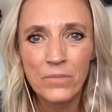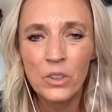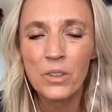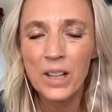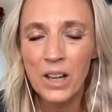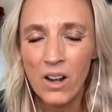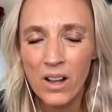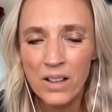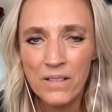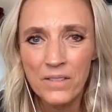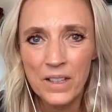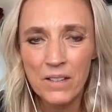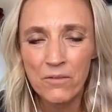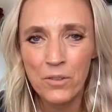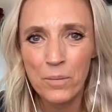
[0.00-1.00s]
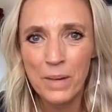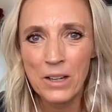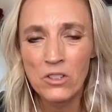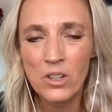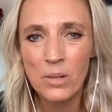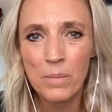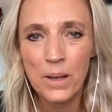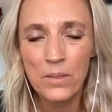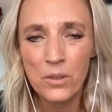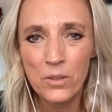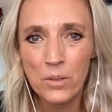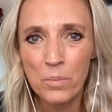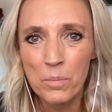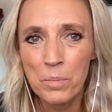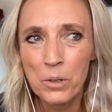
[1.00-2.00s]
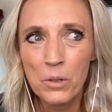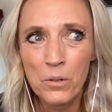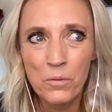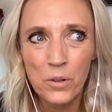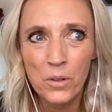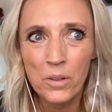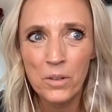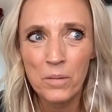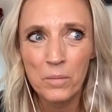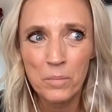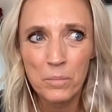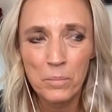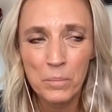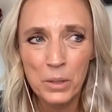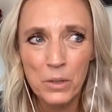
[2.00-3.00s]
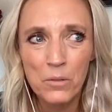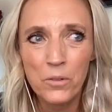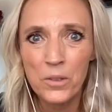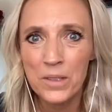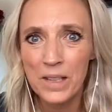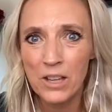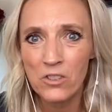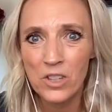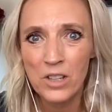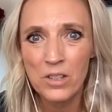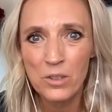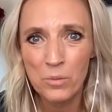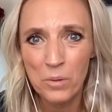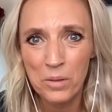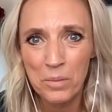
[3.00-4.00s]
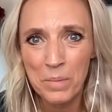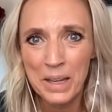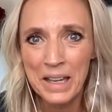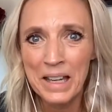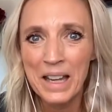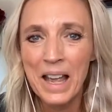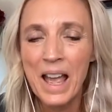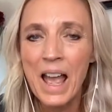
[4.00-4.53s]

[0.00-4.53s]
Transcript: You'll get all of the information about those beautiful, beautiful sessions with me.